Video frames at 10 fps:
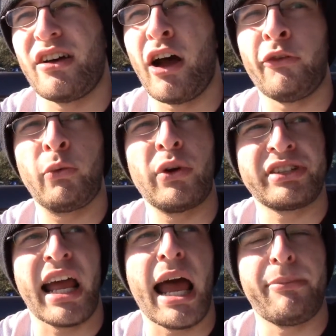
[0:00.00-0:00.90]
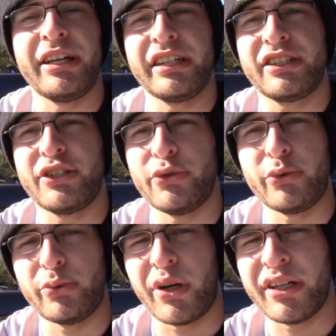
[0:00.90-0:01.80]
of what's happening
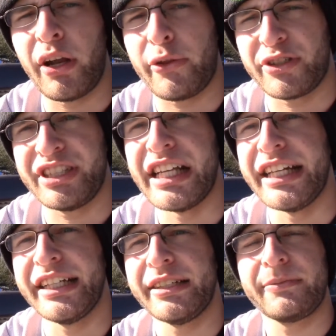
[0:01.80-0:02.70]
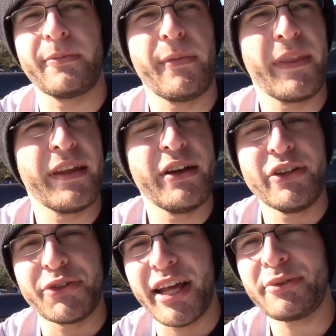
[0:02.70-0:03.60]
to another city.
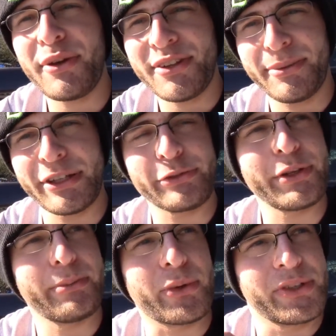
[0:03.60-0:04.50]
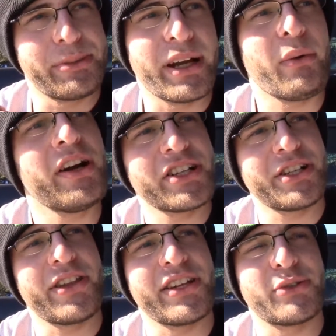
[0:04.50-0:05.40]
So that's why this play is really important to me. I wanted to
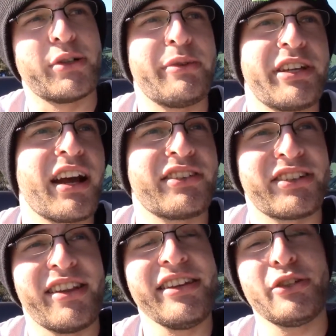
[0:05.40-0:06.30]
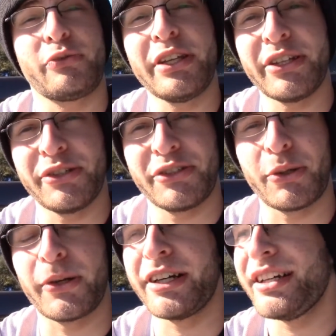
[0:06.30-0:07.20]
share that story with you guys because I think it's a really good
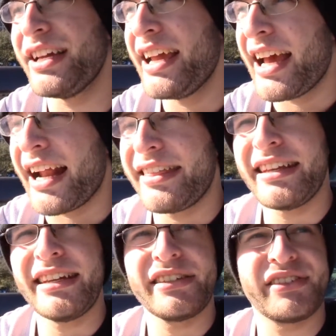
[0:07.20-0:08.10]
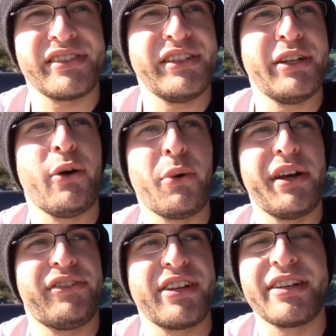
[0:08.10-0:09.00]
story, and I think it's you know a
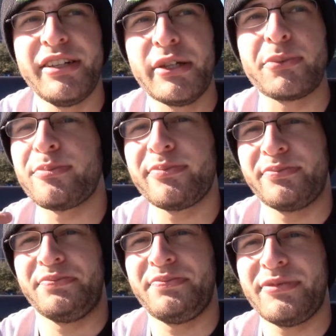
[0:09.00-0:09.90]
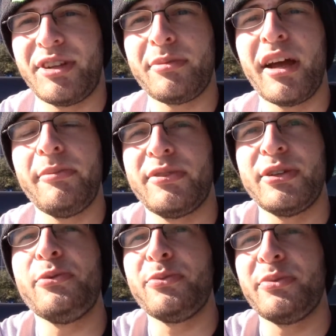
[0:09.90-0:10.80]
way of saying you know sometimes
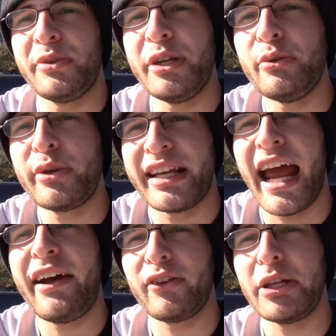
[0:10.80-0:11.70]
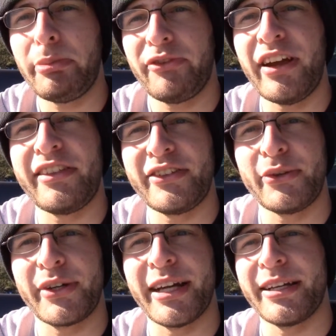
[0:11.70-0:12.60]
you you can have a leap of faith. It's
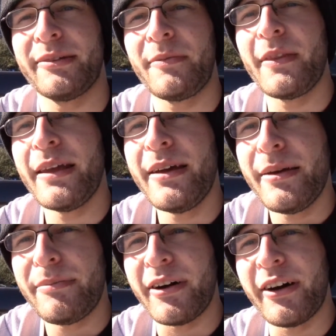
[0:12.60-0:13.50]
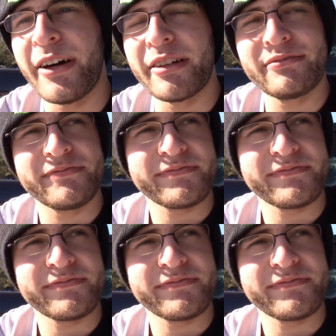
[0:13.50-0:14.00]
okay, but